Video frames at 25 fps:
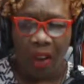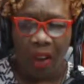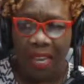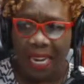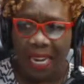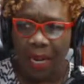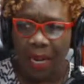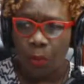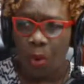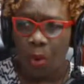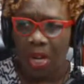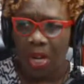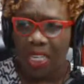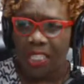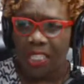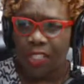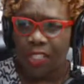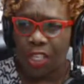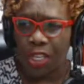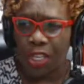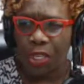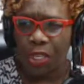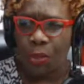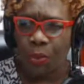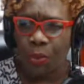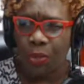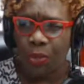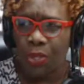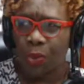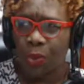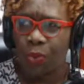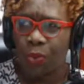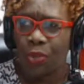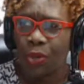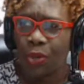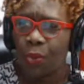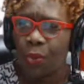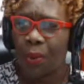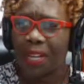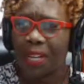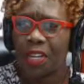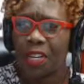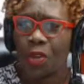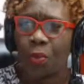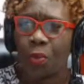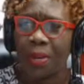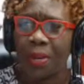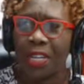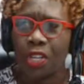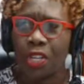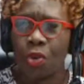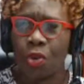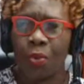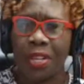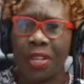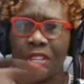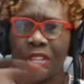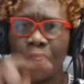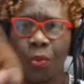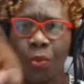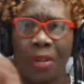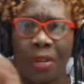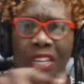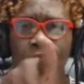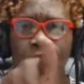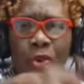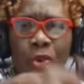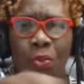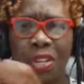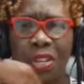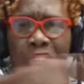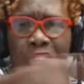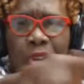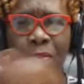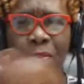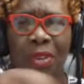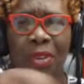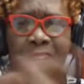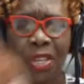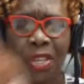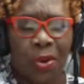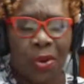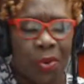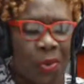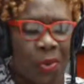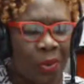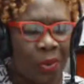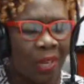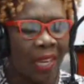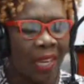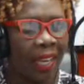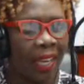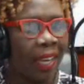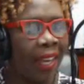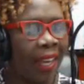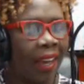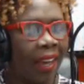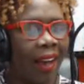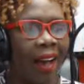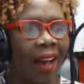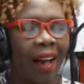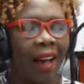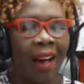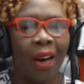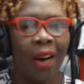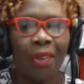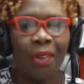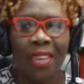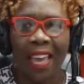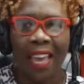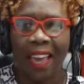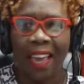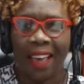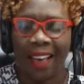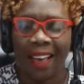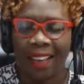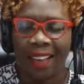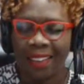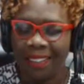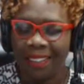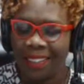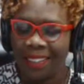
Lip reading: and I want to see you, and you, and you, and you, and you, and you, and you. Oh, yeah.